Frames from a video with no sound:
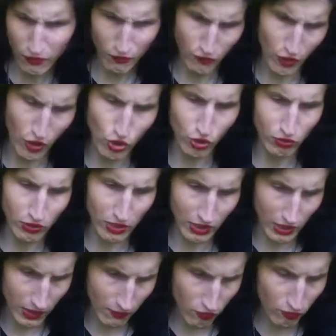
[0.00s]
fresh
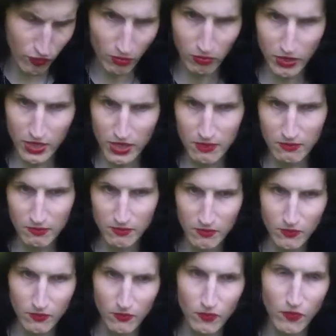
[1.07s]
looking leaves, probably
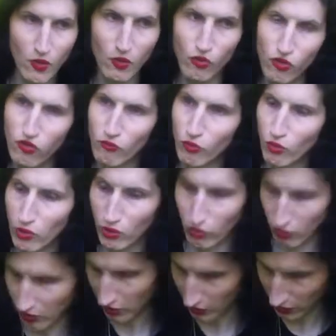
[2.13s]
smaller
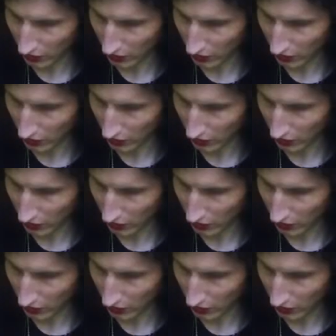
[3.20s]
looking